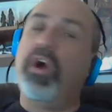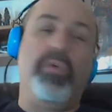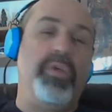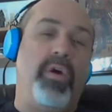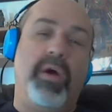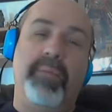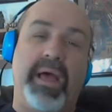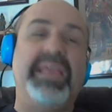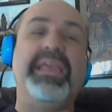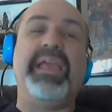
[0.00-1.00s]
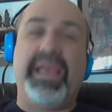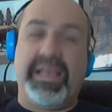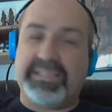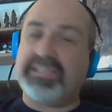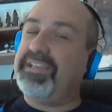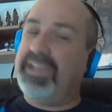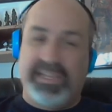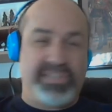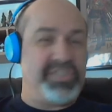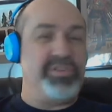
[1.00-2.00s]
no, I'm not, yes,
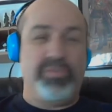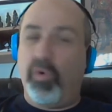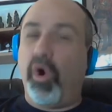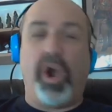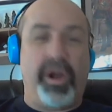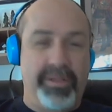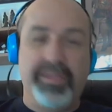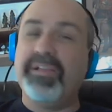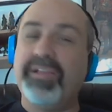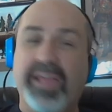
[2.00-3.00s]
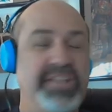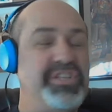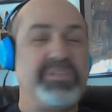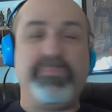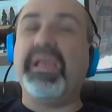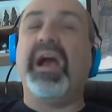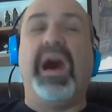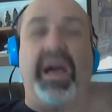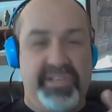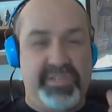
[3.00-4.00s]
yes, you are. And just be
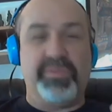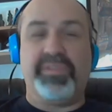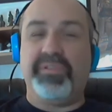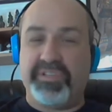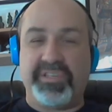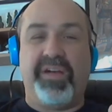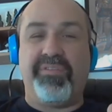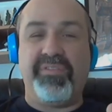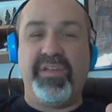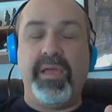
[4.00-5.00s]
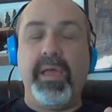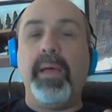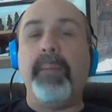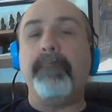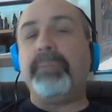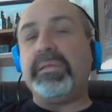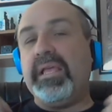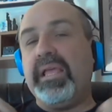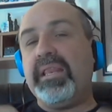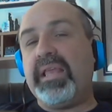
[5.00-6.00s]
honest with yourself. But
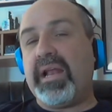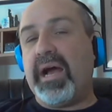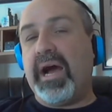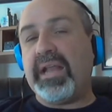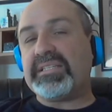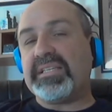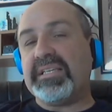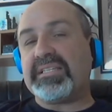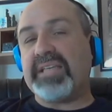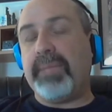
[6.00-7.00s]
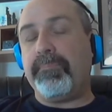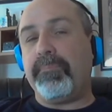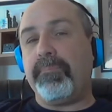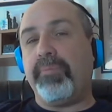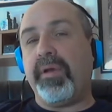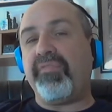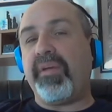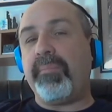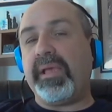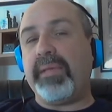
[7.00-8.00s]
in that honesty, say, but if I
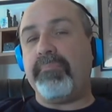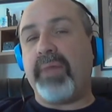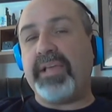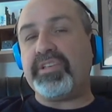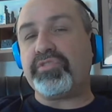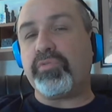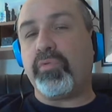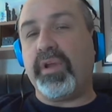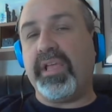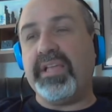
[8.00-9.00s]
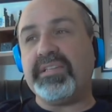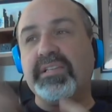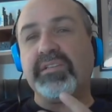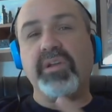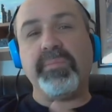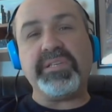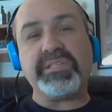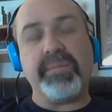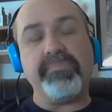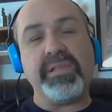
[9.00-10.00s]
make it my story, is it going to be
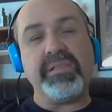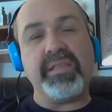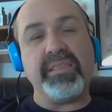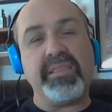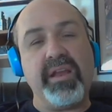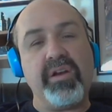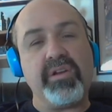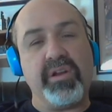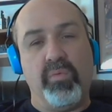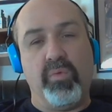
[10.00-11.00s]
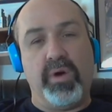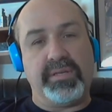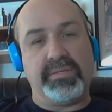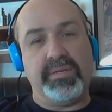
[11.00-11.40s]
something that they're going to want?